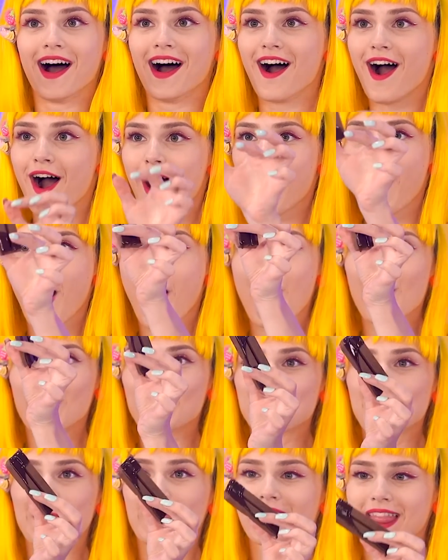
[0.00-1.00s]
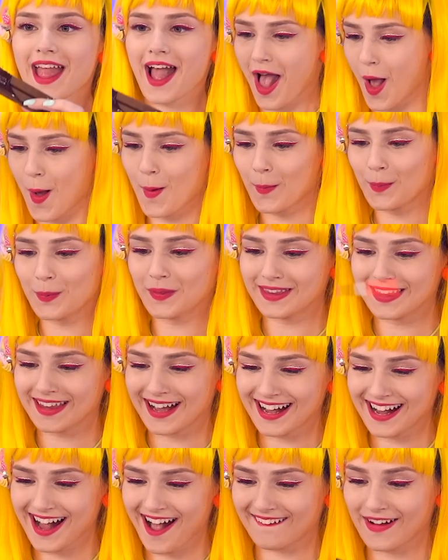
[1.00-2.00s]
on a secret dipping mission.
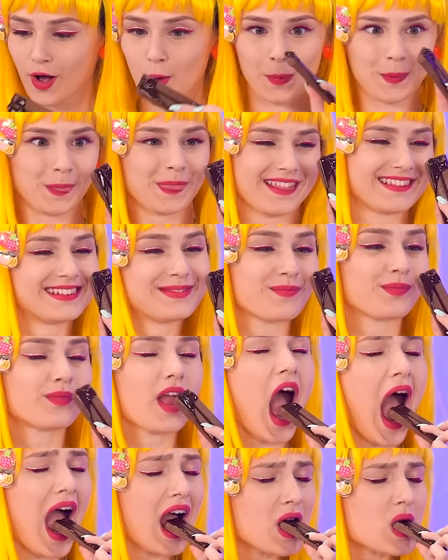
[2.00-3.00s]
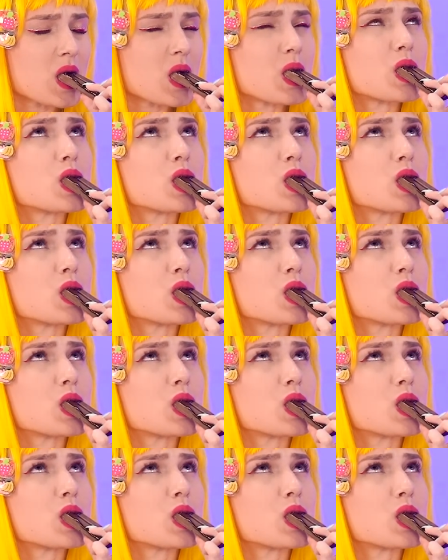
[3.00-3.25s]
Nicely done, girlfriend.